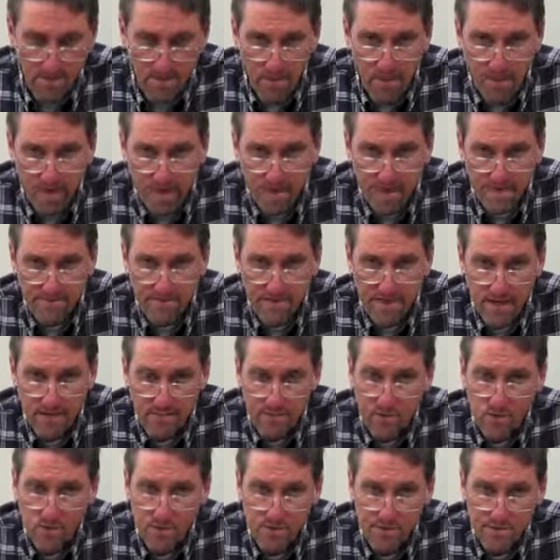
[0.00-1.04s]
Marketing the van
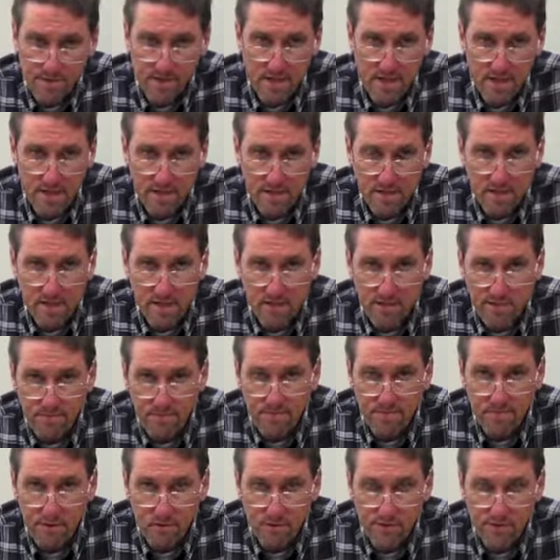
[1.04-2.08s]
pool is done
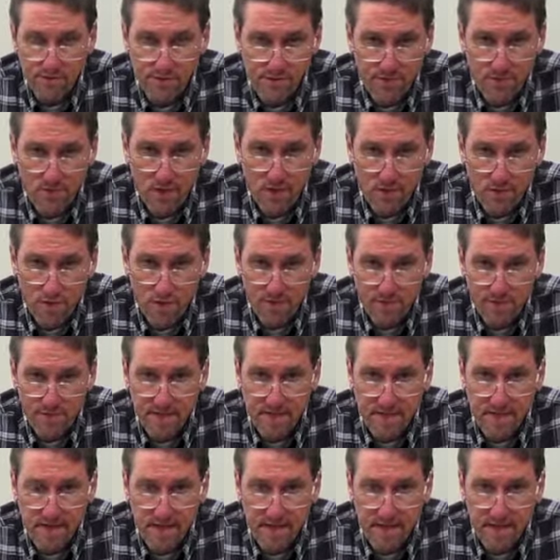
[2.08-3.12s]
mostly through our
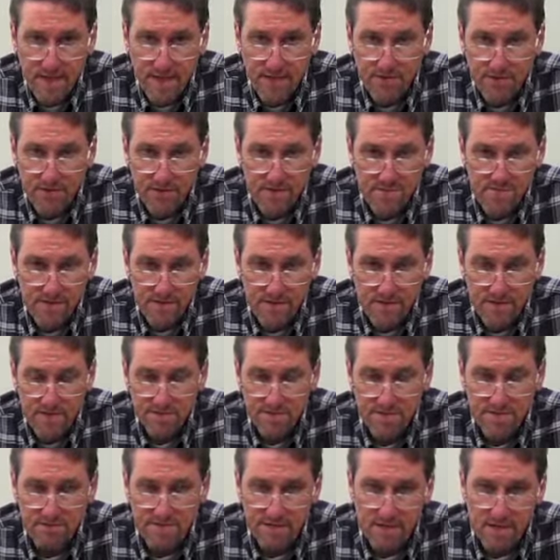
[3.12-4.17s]
website and through the
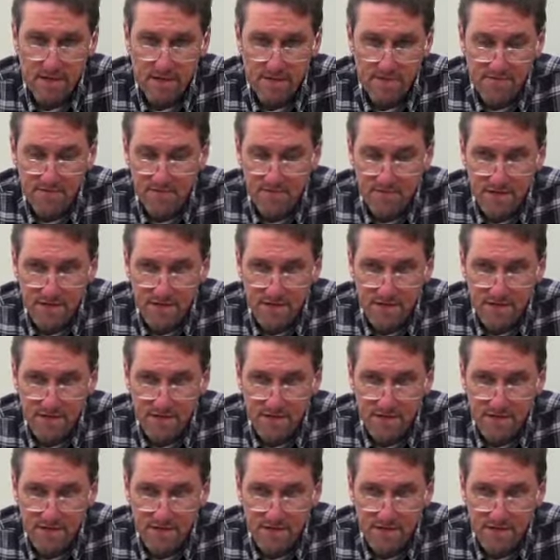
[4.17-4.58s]
vehicles themselves.